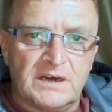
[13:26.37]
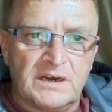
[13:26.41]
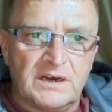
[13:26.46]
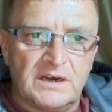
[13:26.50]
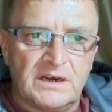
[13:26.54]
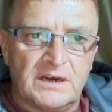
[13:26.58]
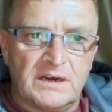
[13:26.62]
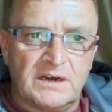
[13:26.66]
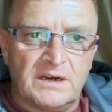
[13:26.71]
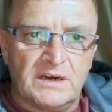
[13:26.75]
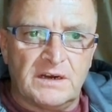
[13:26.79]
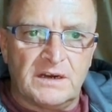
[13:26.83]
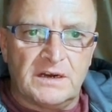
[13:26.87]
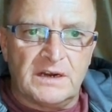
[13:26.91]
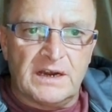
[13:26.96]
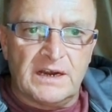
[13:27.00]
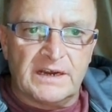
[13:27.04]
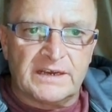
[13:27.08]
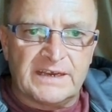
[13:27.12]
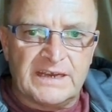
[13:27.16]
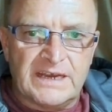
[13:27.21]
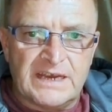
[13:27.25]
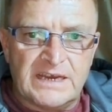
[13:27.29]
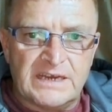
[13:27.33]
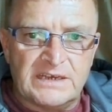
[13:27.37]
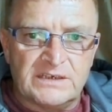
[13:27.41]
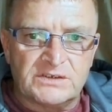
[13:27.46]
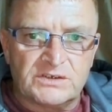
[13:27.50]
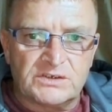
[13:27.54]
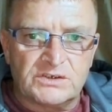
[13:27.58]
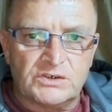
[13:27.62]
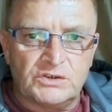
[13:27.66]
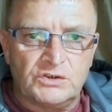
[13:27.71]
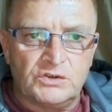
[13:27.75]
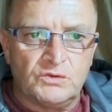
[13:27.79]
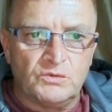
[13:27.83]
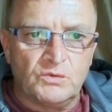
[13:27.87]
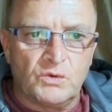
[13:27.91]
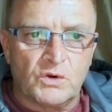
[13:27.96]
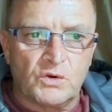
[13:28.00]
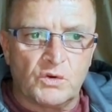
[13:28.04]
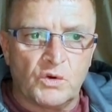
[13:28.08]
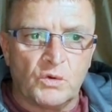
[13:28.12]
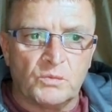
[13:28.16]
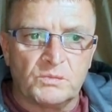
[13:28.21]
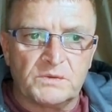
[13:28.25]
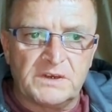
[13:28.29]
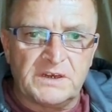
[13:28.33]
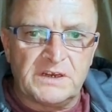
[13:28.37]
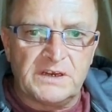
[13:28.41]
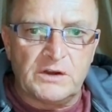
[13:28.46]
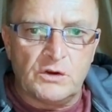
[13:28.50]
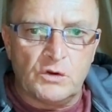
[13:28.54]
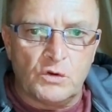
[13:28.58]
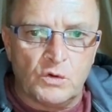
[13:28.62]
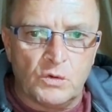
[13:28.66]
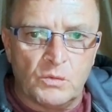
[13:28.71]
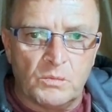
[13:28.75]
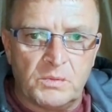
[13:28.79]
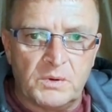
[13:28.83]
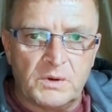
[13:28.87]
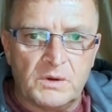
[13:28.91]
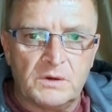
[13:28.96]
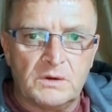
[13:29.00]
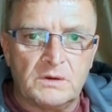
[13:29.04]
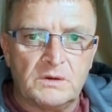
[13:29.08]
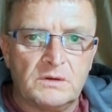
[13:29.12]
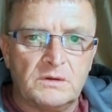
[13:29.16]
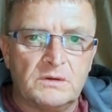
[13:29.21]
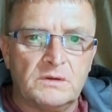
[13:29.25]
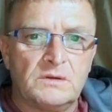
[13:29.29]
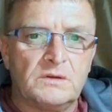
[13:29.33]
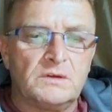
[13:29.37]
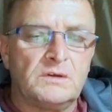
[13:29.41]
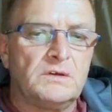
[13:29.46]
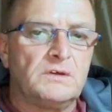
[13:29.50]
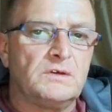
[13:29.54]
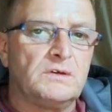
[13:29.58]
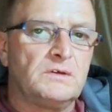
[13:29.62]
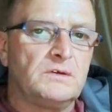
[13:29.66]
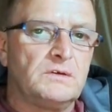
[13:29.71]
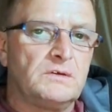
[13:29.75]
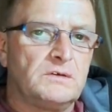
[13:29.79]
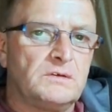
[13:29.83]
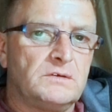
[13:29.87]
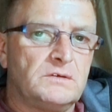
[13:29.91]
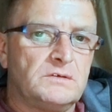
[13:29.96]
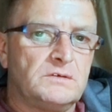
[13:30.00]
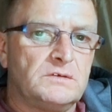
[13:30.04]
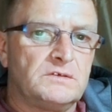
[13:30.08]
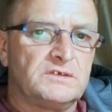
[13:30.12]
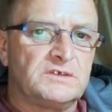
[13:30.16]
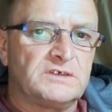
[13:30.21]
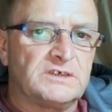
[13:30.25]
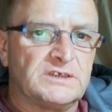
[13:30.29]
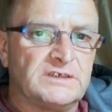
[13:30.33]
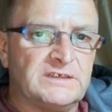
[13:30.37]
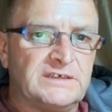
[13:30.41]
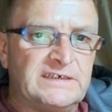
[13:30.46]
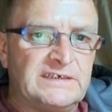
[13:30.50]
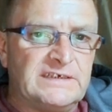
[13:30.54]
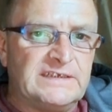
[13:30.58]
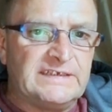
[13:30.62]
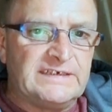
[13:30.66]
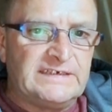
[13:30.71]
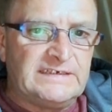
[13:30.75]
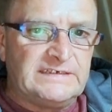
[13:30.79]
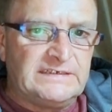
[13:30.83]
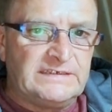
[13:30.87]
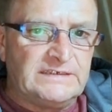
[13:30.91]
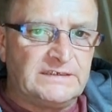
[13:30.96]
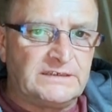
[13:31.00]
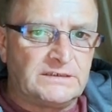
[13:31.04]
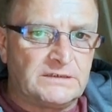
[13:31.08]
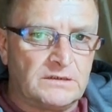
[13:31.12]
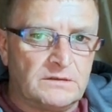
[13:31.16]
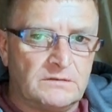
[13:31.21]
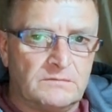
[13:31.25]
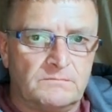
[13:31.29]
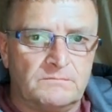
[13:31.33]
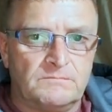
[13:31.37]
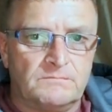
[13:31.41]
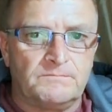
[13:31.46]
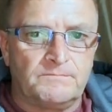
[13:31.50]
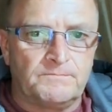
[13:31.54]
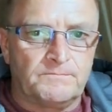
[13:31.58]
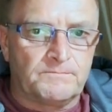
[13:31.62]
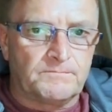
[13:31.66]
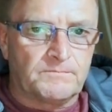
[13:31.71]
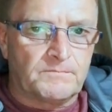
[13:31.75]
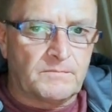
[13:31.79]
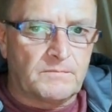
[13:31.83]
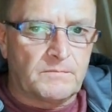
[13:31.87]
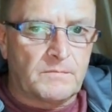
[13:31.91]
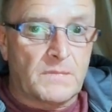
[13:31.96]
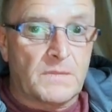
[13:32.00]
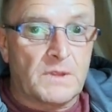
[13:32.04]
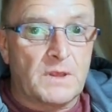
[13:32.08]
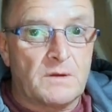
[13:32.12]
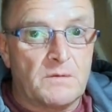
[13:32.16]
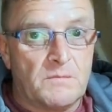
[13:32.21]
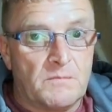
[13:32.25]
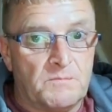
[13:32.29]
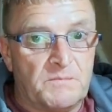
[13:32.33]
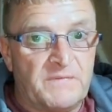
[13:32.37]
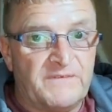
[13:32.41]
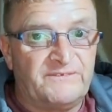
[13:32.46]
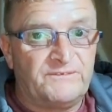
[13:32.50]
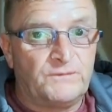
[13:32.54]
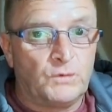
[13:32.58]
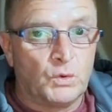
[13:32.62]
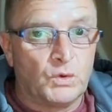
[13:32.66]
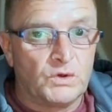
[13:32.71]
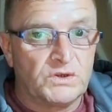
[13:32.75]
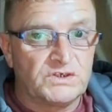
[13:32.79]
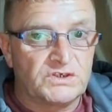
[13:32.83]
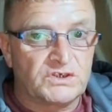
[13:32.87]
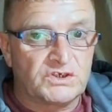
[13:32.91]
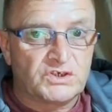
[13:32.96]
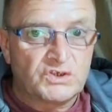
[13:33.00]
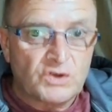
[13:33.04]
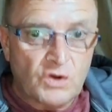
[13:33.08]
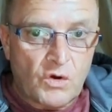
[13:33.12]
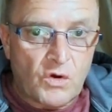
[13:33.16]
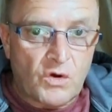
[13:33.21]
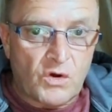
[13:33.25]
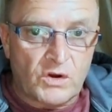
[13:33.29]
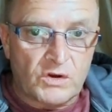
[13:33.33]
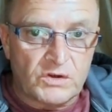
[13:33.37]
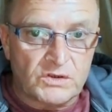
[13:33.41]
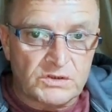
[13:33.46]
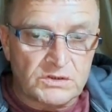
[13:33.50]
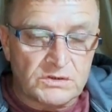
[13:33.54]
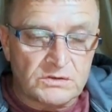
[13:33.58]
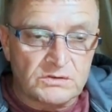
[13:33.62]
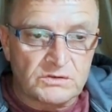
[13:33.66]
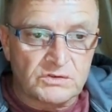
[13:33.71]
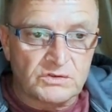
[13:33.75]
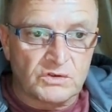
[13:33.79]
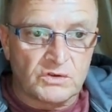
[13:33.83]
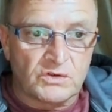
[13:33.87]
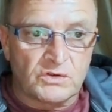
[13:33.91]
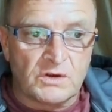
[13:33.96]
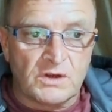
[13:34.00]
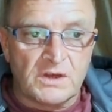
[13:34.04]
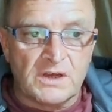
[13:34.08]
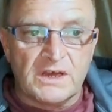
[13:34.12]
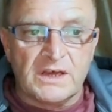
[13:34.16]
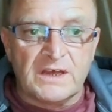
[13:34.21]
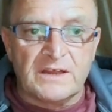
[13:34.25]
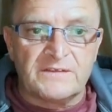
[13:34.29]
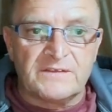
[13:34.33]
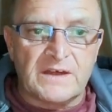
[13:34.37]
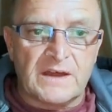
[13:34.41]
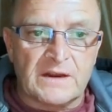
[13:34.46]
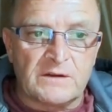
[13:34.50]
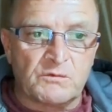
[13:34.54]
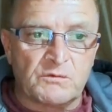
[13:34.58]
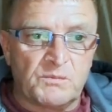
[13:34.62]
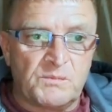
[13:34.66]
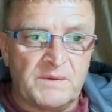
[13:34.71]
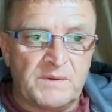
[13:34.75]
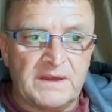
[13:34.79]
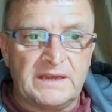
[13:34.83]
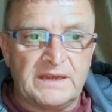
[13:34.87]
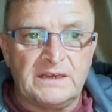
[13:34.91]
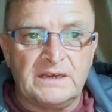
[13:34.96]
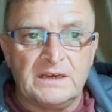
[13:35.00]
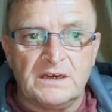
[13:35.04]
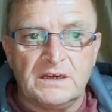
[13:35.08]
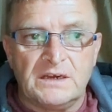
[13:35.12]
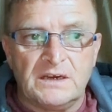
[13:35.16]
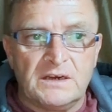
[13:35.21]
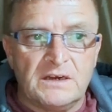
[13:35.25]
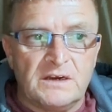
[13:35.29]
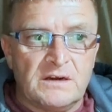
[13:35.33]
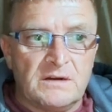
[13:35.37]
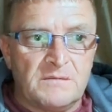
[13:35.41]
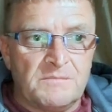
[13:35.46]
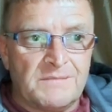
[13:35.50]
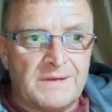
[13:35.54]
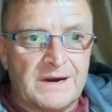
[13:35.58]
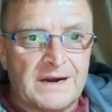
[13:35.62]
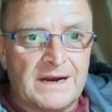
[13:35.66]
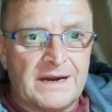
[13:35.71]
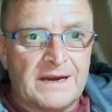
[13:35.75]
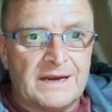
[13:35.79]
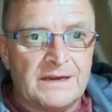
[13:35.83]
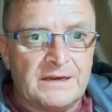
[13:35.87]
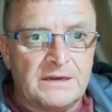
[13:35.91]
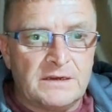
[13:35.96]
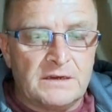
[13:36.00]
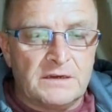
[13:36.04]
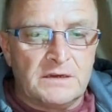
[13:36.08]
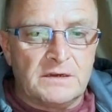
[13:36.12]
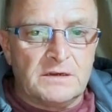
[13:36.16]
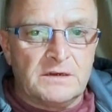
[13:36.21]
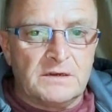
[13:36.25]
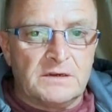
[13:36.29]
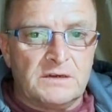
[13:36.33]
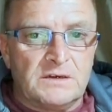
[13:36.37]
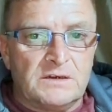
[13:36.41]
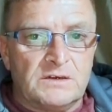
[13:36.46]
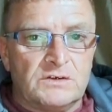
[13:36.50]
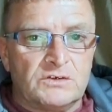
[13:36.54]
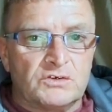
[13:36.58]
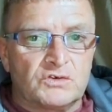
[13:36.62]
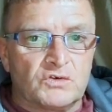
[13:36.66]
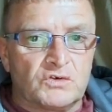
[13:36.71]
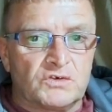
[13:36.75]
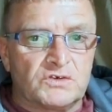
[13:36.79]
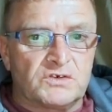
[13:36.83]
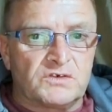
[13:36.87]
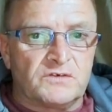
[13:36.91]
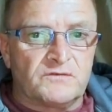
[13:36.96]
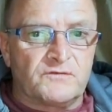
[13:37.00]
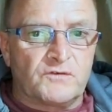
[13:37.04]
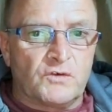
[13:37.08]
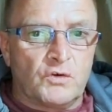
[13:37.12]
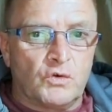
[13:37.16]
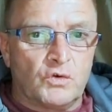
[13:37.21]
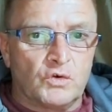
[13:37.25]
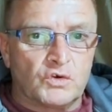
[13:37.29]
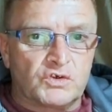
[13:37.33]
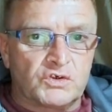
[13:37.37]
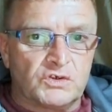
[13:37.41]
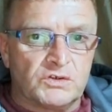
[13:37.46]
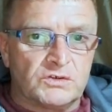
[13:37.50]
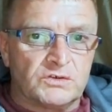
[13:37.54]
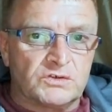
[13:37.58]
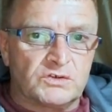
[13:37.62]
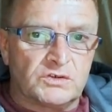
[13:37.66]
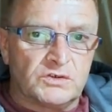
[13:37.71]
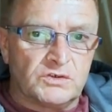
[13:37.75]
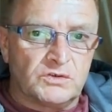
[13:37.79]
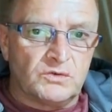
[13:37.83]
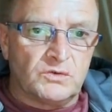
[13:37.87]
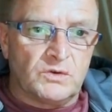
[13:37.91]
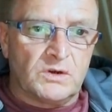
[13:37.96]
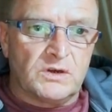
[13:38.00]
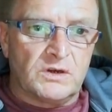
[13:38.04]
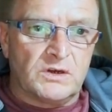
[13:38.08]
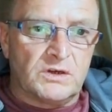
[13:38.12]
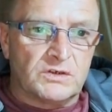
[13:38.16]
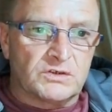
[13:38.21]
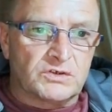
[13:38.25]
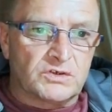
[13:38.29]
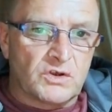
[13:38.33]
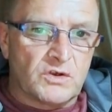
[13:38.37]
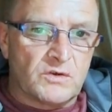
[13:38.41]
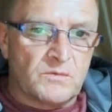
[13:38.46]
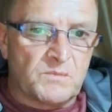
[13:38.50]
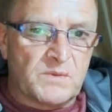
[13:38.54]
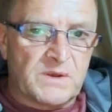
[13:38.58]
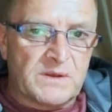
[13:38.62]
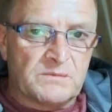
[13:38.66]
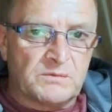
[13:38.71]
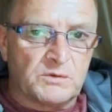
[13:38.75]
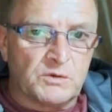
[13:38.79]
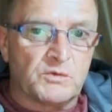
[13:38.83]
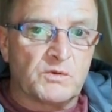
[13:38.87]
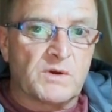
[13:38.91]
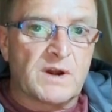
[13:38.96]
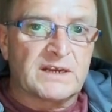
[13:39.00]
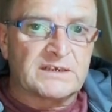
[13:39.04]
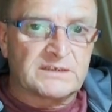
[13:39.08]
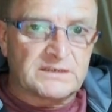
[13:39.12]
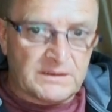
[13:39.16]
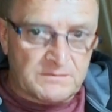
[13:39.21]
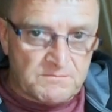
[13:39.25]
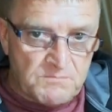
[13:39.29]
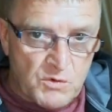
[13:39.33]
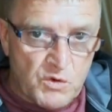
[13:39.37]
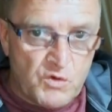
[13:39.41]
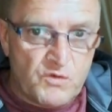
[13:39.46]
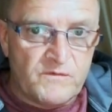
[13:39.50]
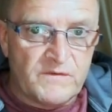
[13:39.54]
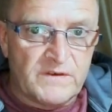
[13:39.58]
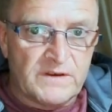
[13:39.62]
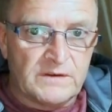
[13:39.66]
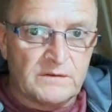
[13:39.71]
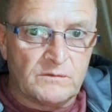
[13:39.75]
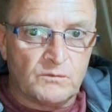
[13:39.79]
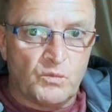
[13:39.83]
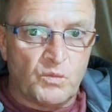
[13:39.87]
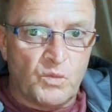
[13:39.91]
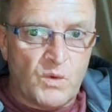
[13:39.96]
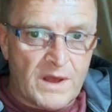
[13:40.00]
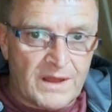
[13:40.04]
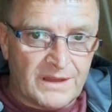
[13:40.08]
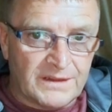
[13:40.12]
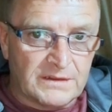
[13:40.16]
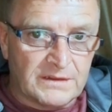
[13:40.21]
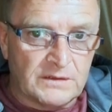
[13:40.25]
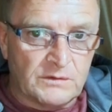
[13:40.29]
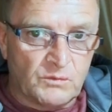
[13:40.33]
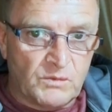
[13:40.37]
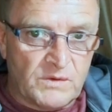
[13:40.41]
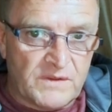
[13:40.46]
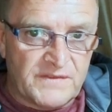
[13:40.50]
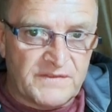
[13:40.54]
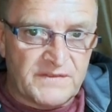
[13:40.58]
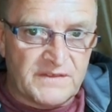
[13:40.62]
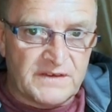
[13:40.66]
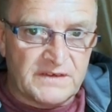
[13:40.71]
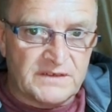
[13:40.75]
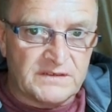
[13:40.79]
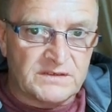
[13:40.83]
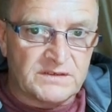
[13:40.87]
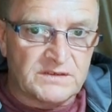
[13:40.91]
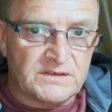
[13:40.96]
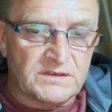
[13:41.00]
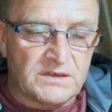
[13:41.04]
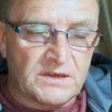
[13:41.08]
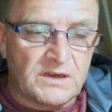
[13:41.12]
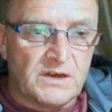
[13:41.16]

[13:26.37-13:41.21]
a case, you are opening it up to legalese before you start. So that would be my sort of caution to certain people who are actually moving well with this.